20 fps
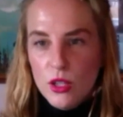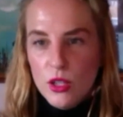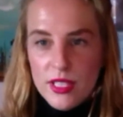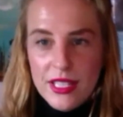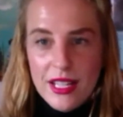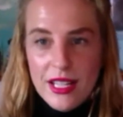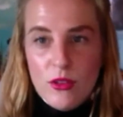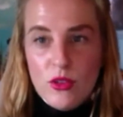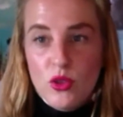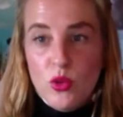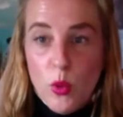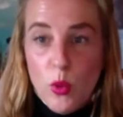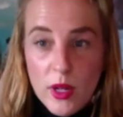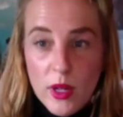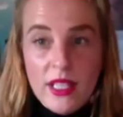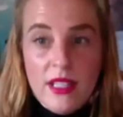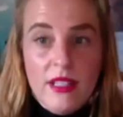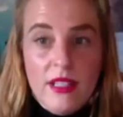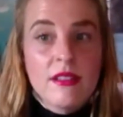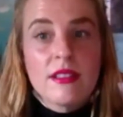Closing out
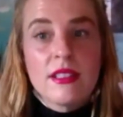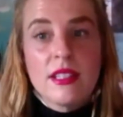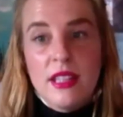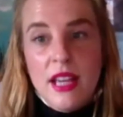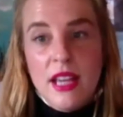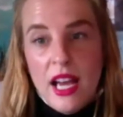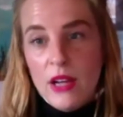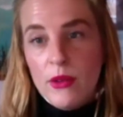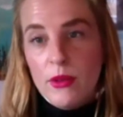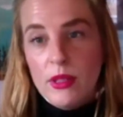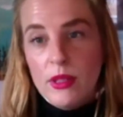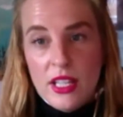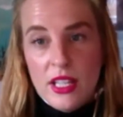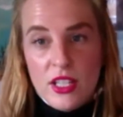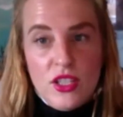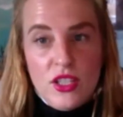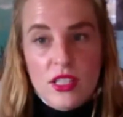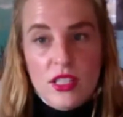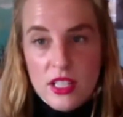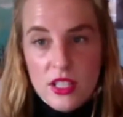20 years in the Iowa
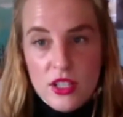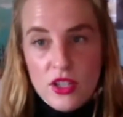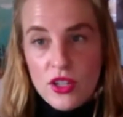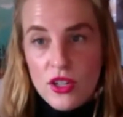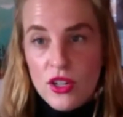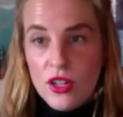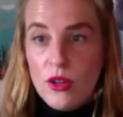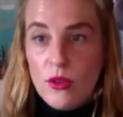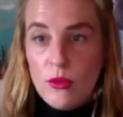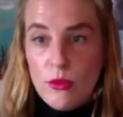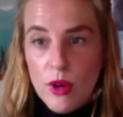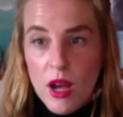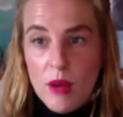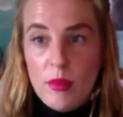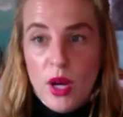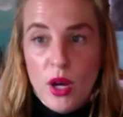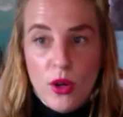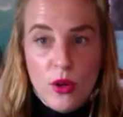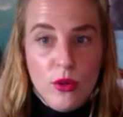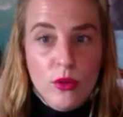legislature,
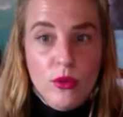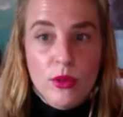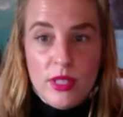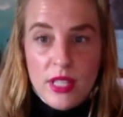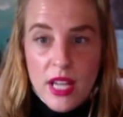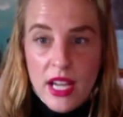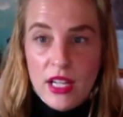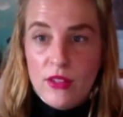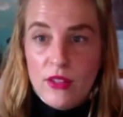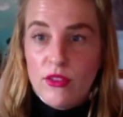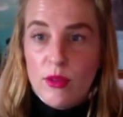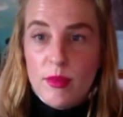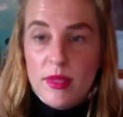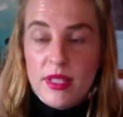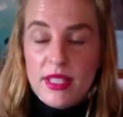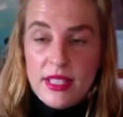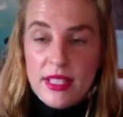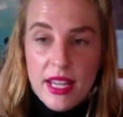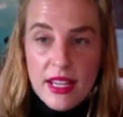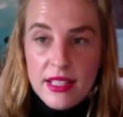Rob Hogg retired from
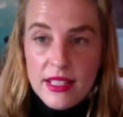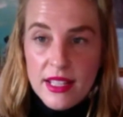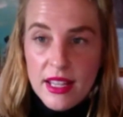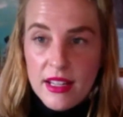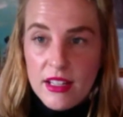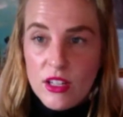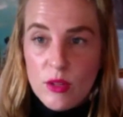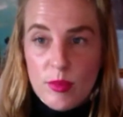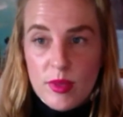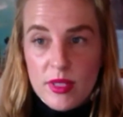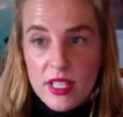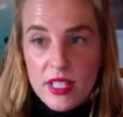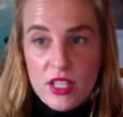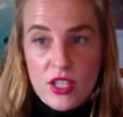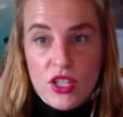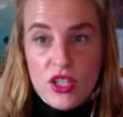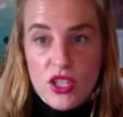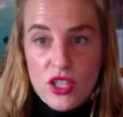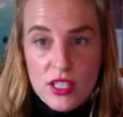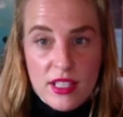his state senator
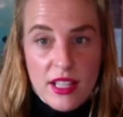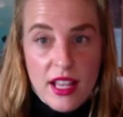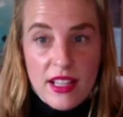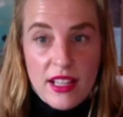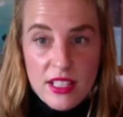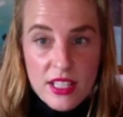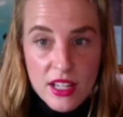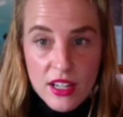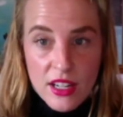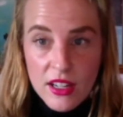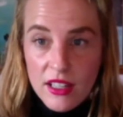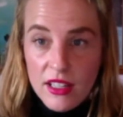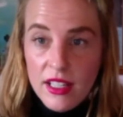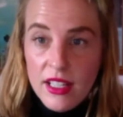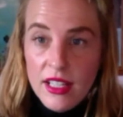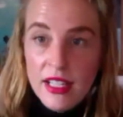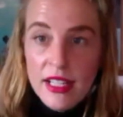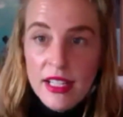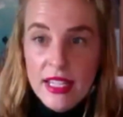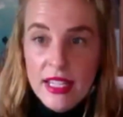position just last year.
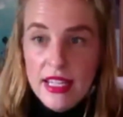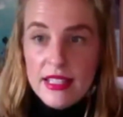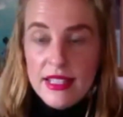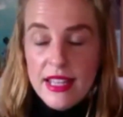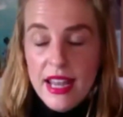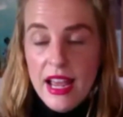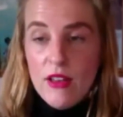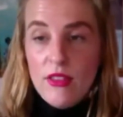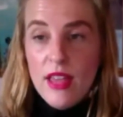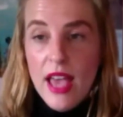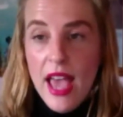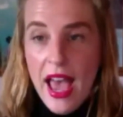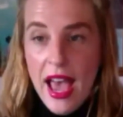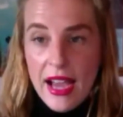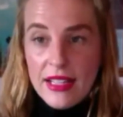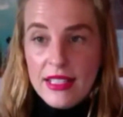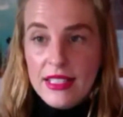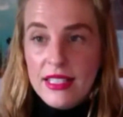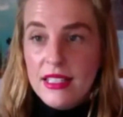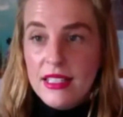He is now the
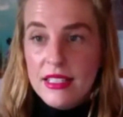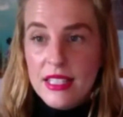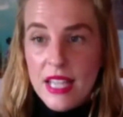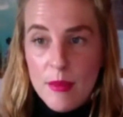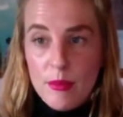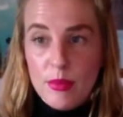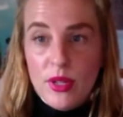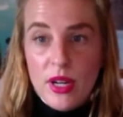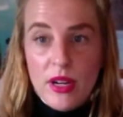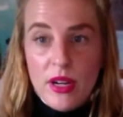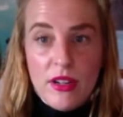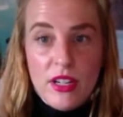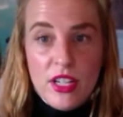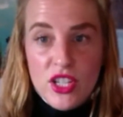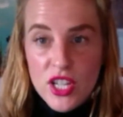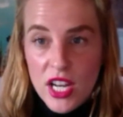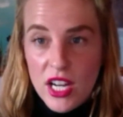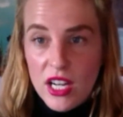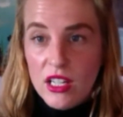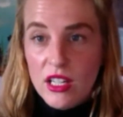acting temporary
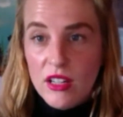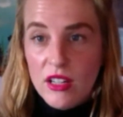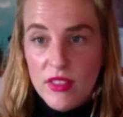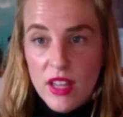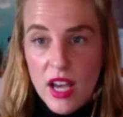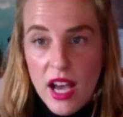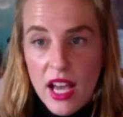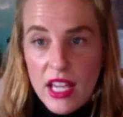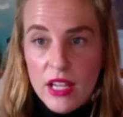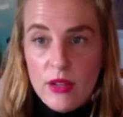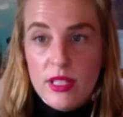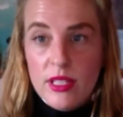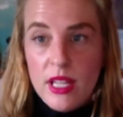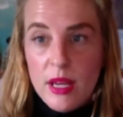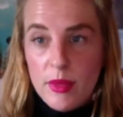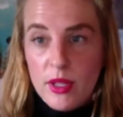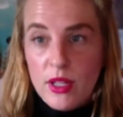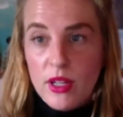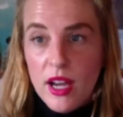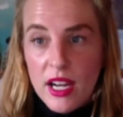chair of the Iowa
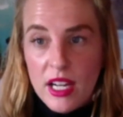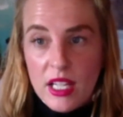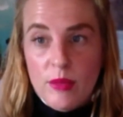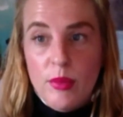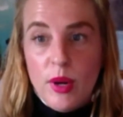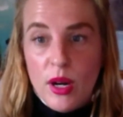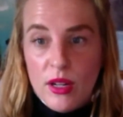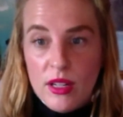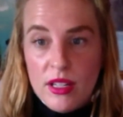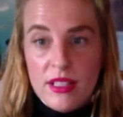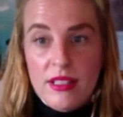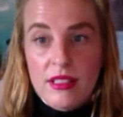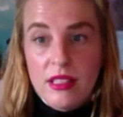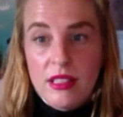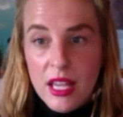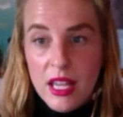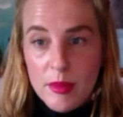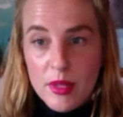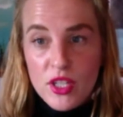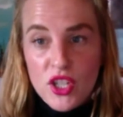Democratic Party's
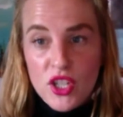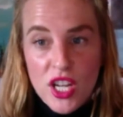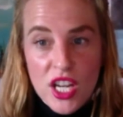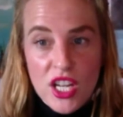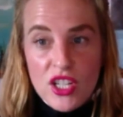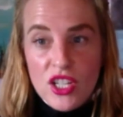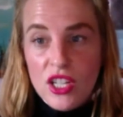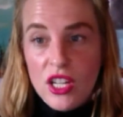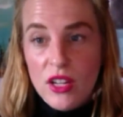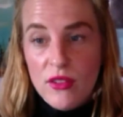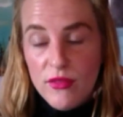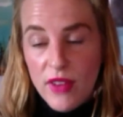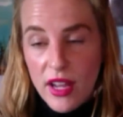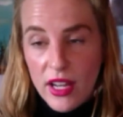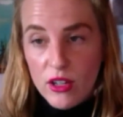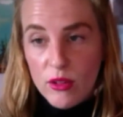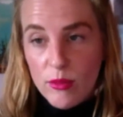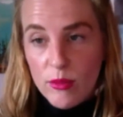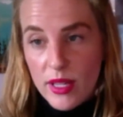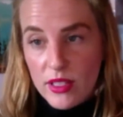Climate Change and
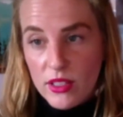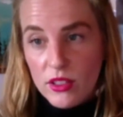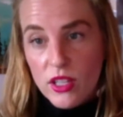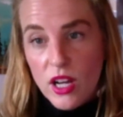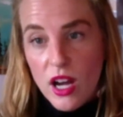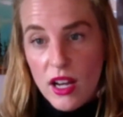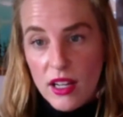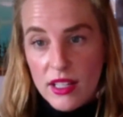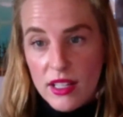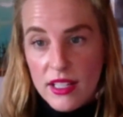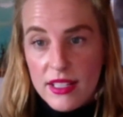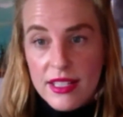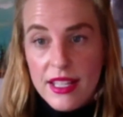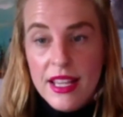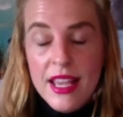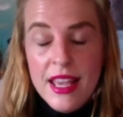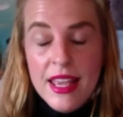Environmental Caucus